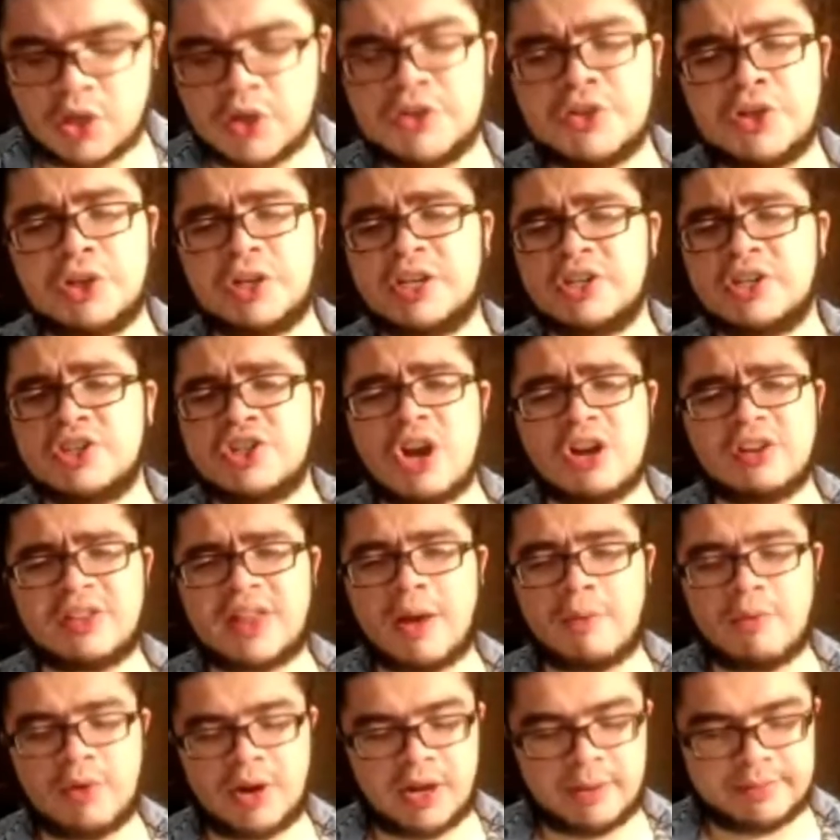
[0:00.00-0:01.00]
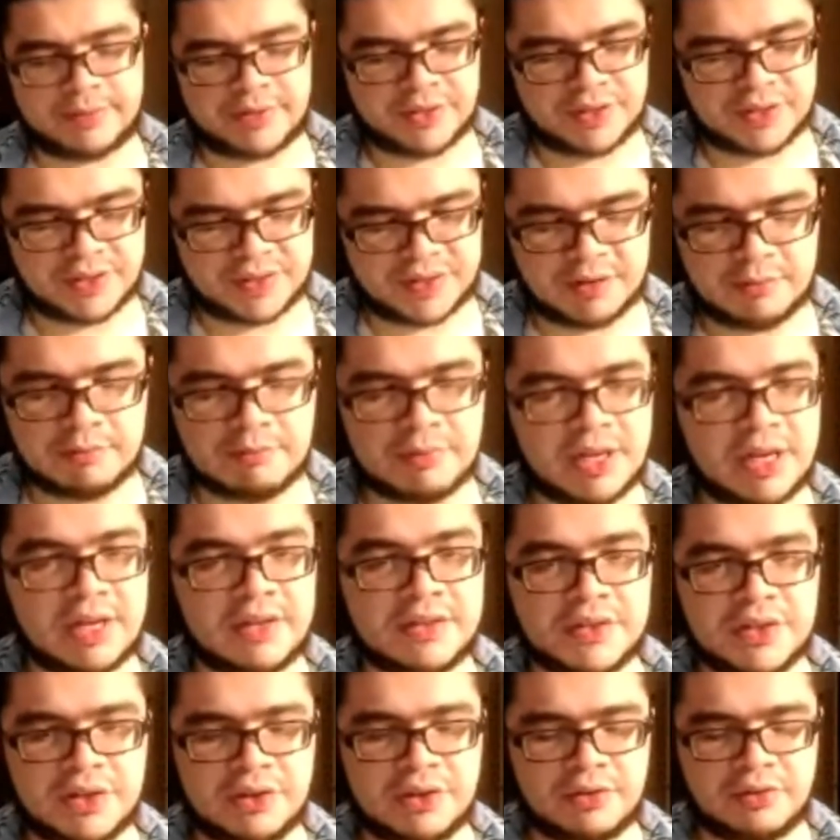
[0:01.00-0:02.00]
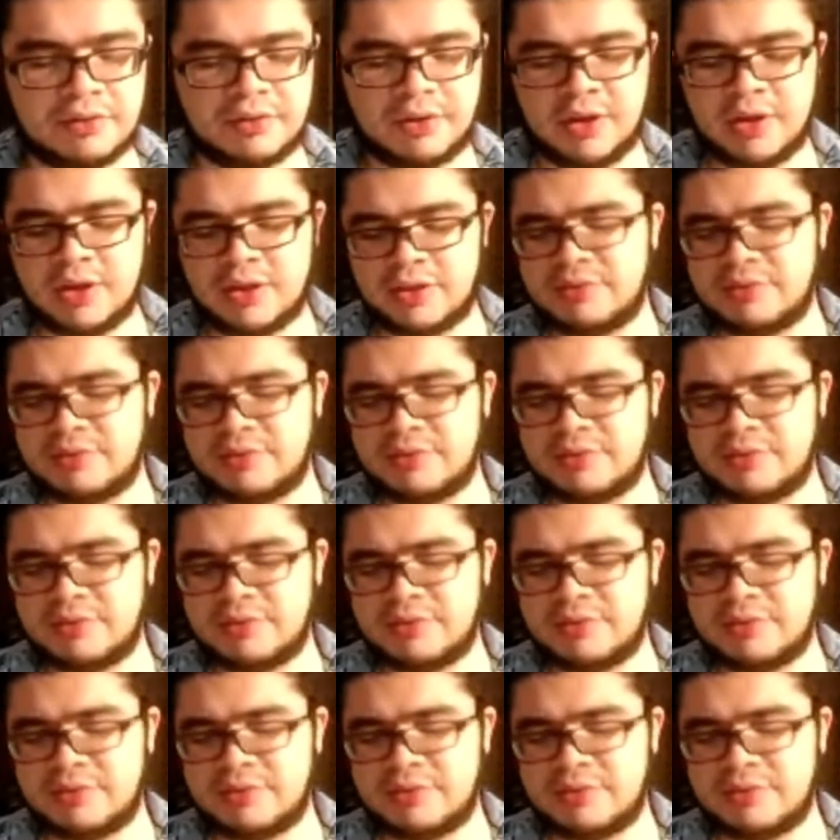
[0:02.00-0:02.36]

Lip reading: So you could chalk that one up to just him being due,